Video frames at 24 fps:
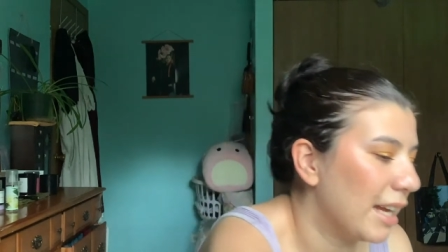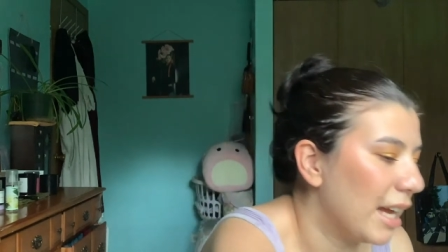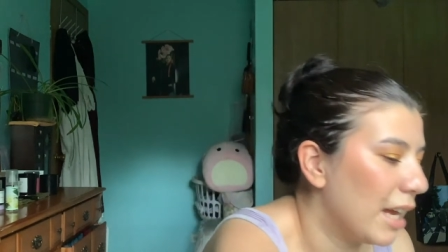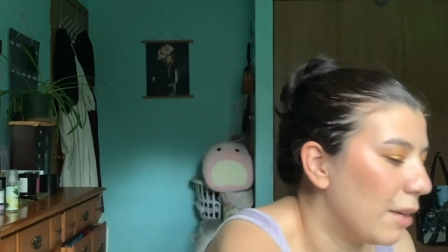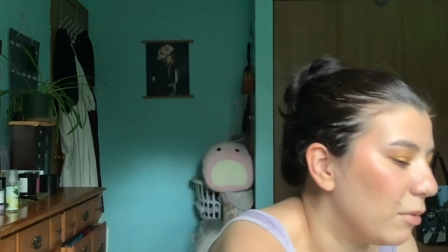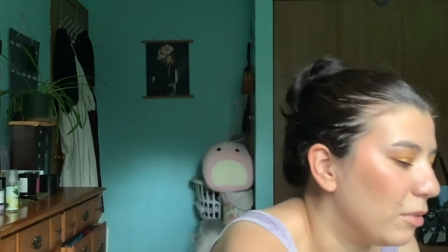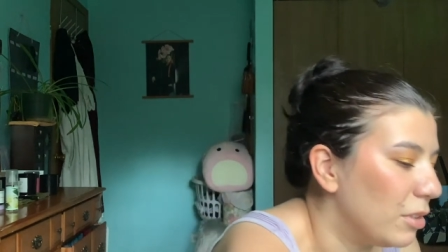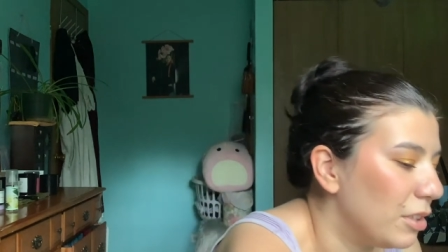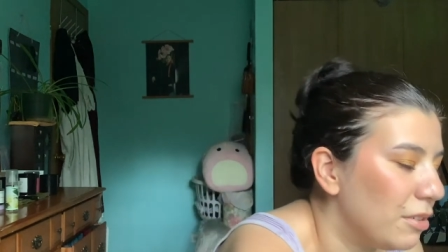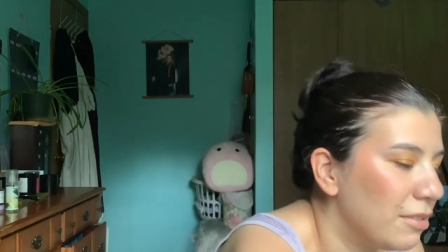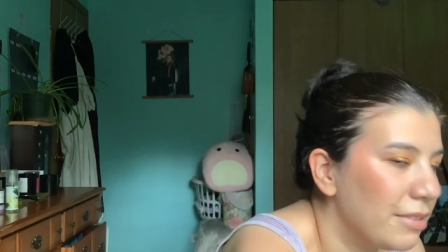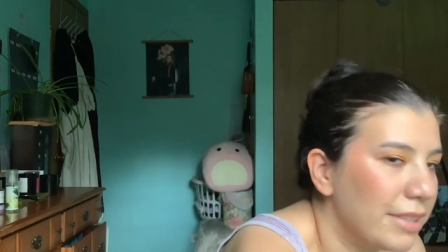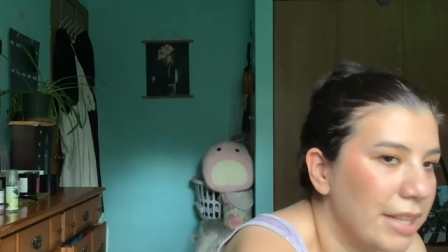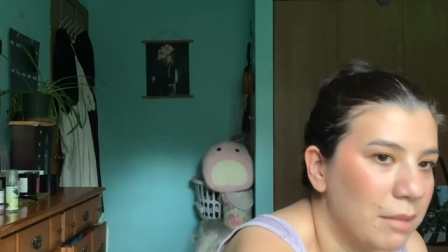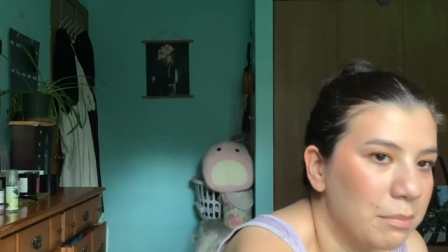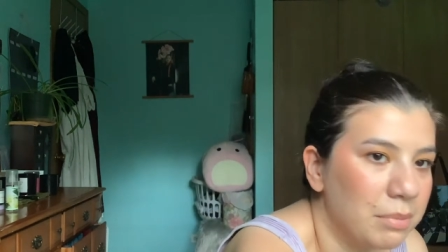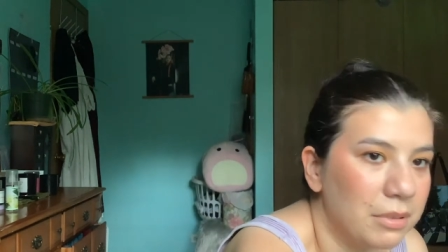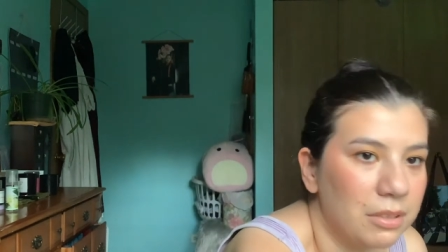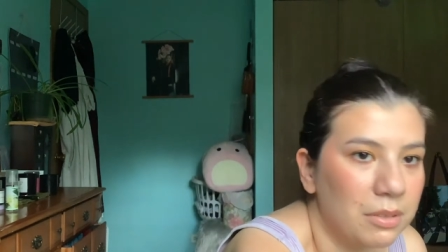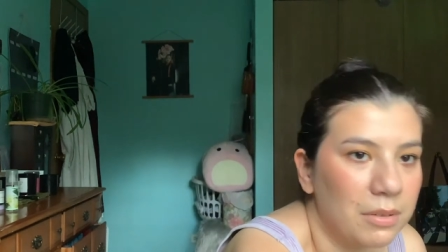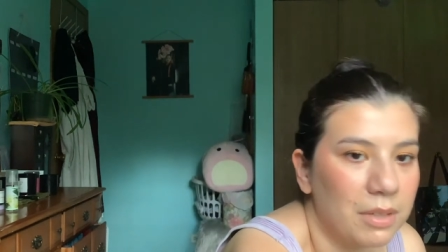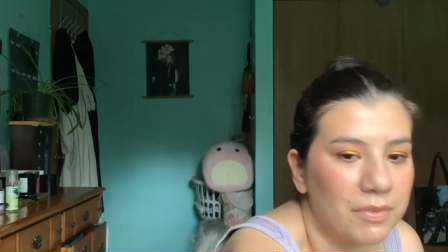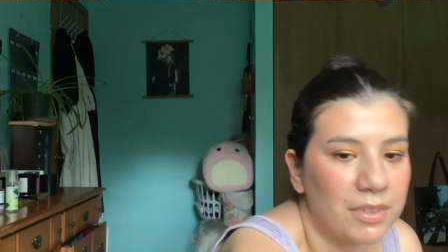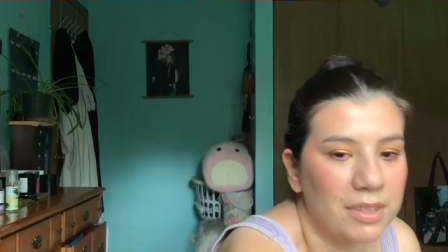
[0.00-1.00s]
I will use that
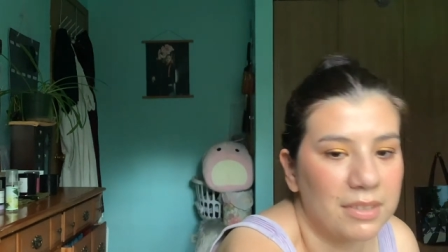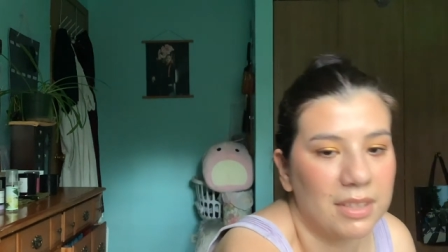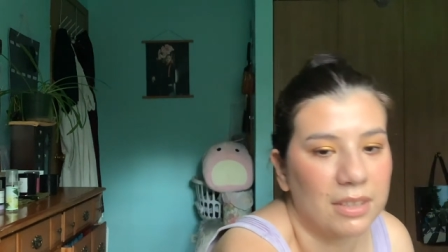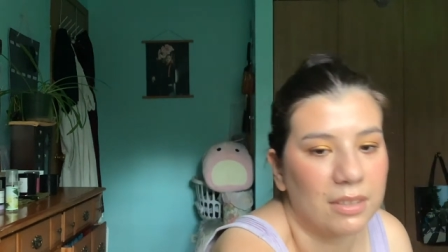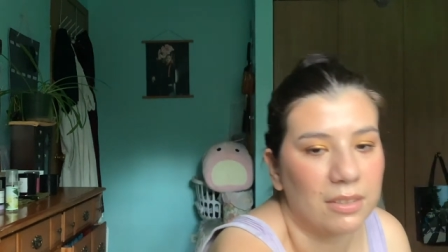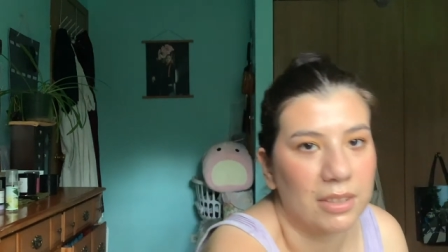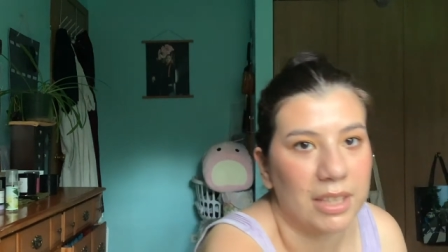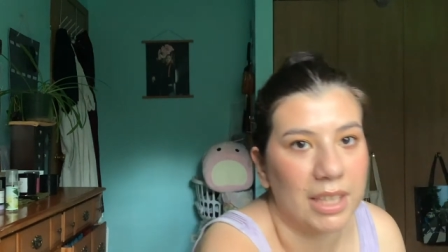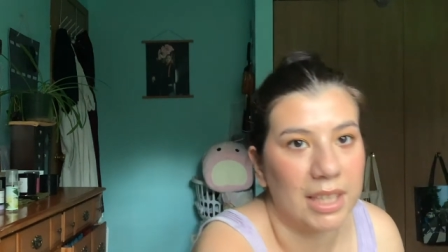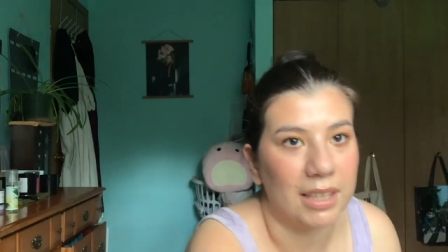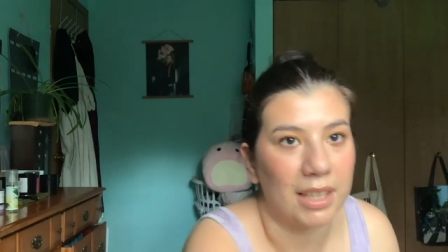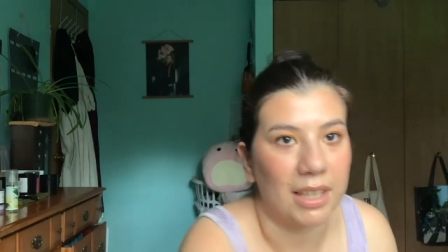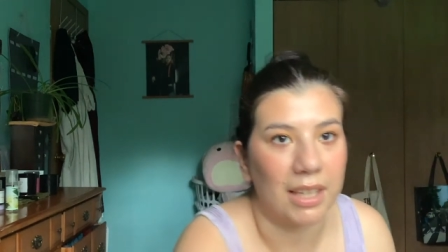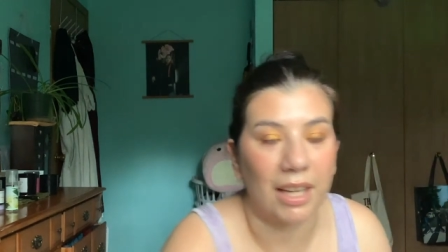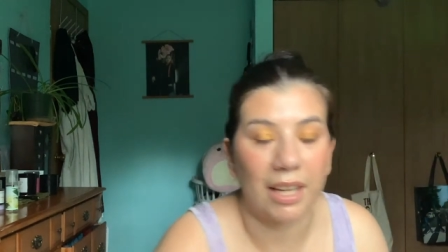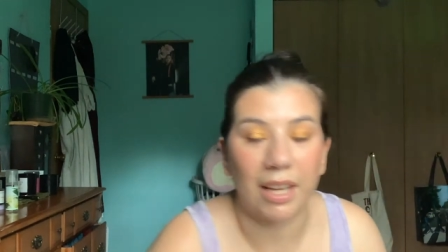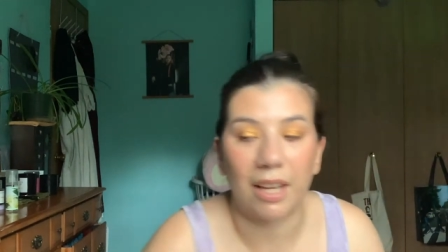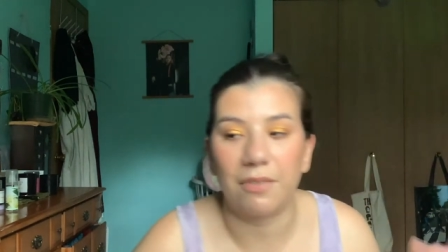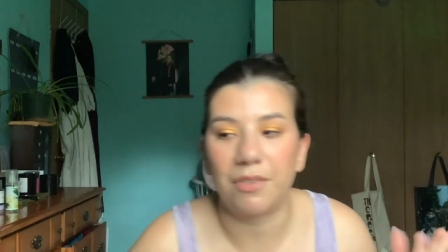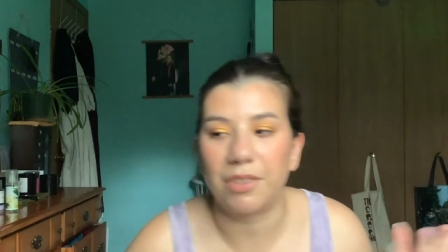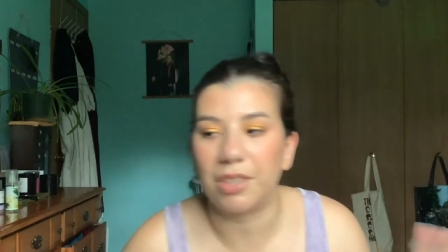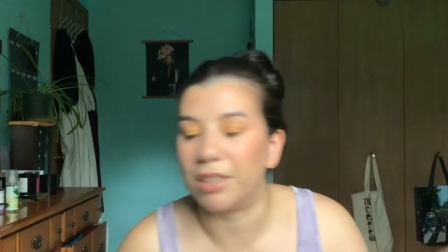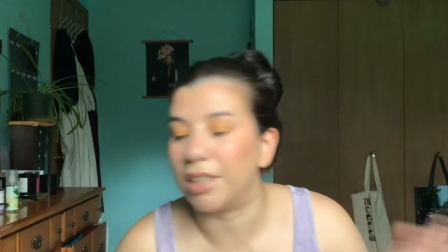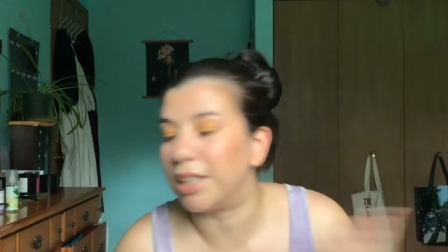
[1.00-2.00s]
blue every single day. Like I
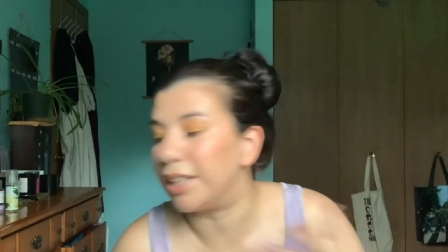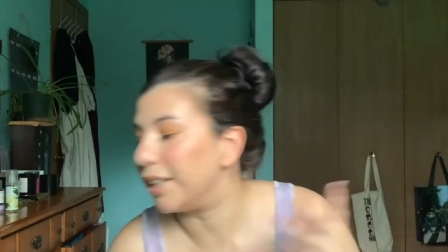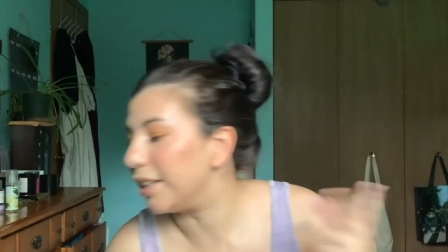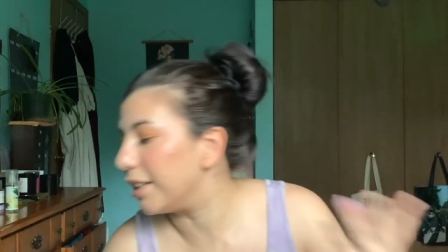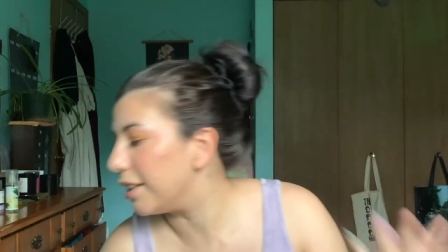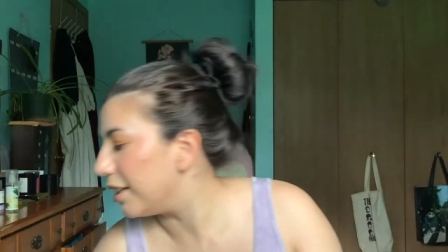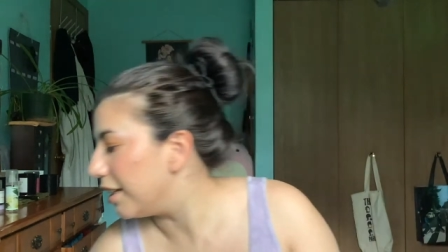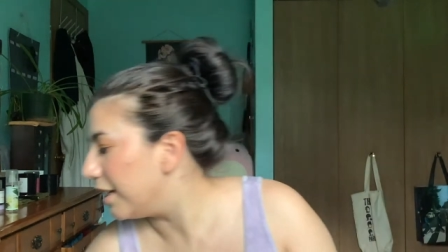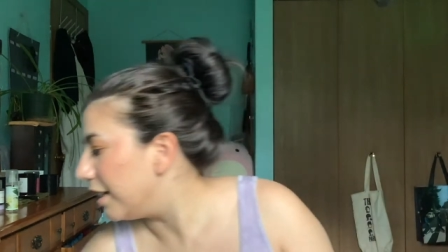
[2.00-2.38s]
have to like